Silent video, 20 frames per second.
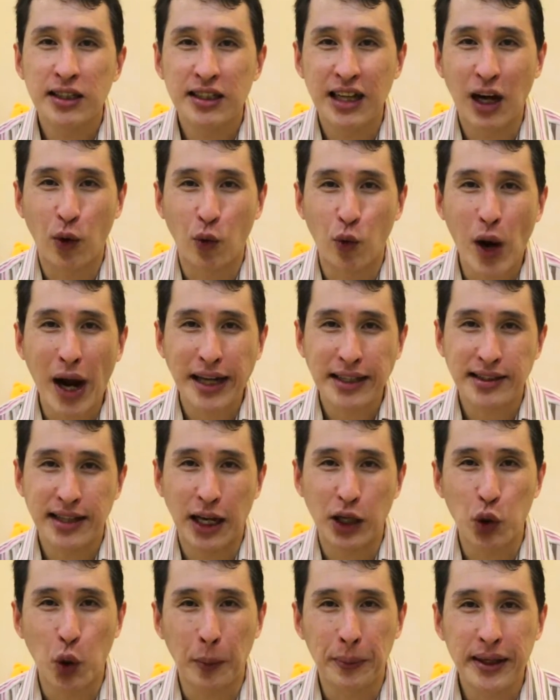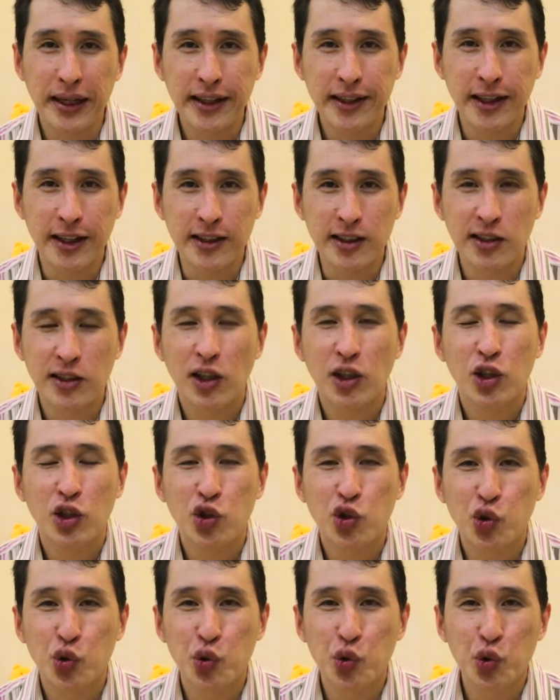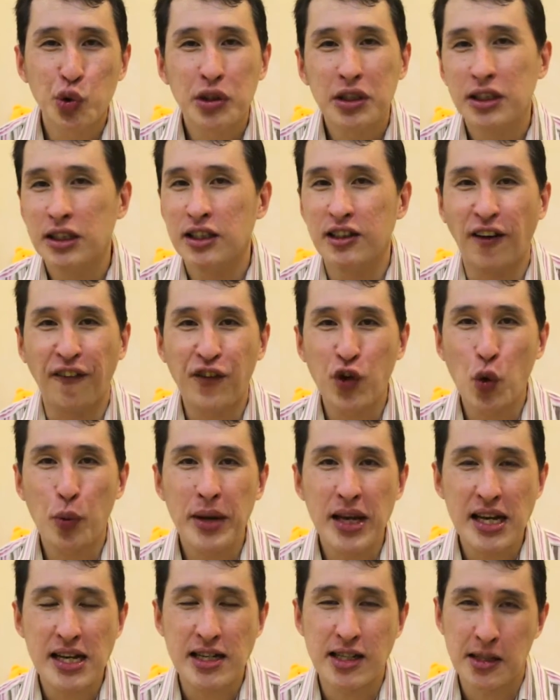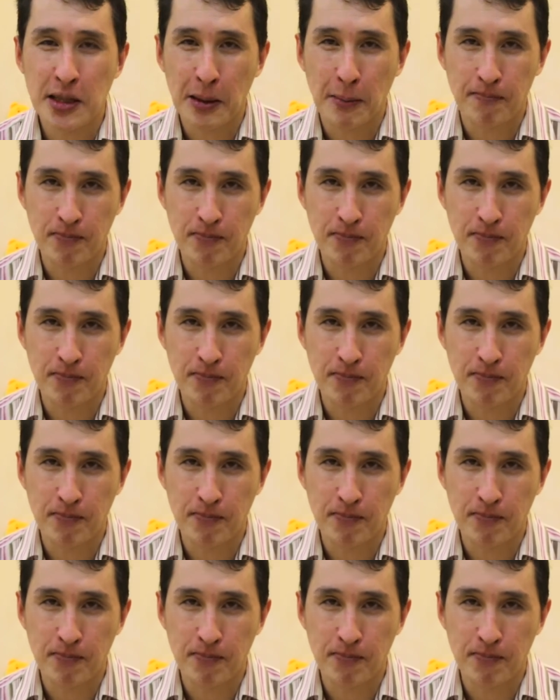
their rights and opinions through the few P's.